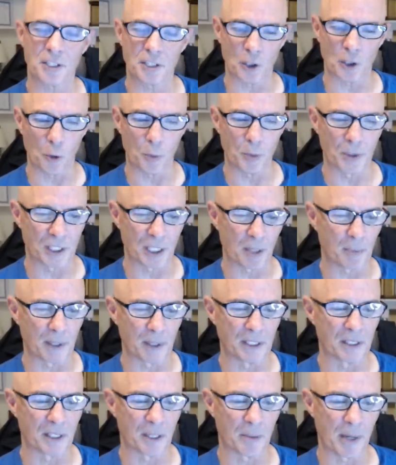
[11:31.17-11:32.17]
just opens up
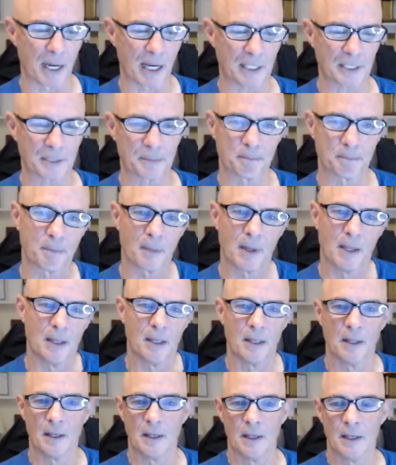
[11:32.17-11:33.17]
into the box,
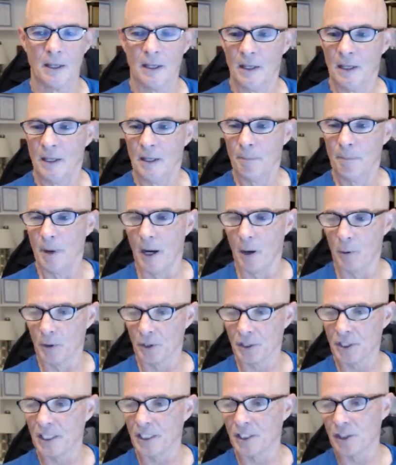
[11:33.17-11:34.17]
but
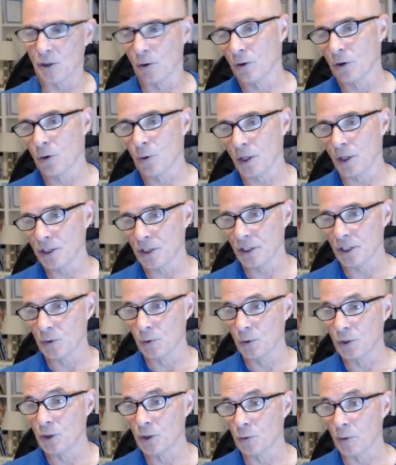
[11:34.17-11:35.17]
we'll see. So the question is,
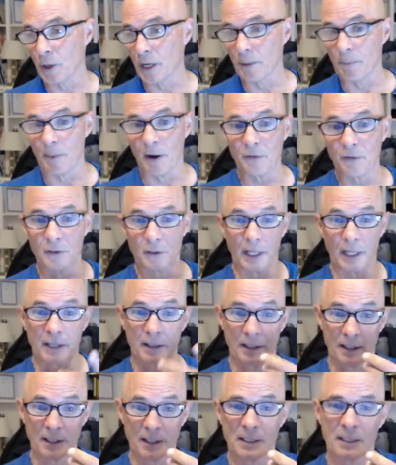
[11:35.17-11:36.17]
would you run a muffler
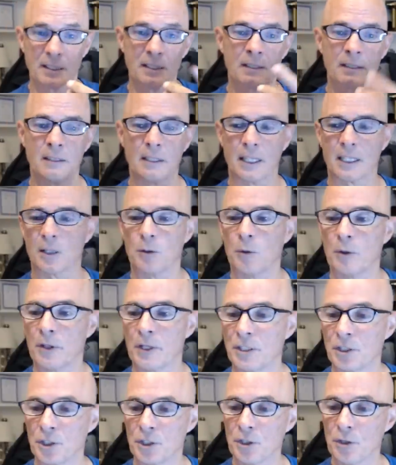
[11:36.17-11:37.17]
like this? like the one that
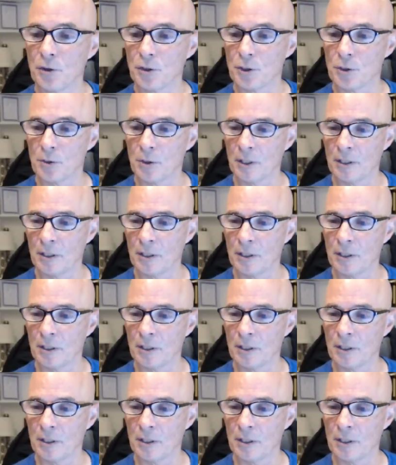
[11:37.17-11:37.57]
I just showed you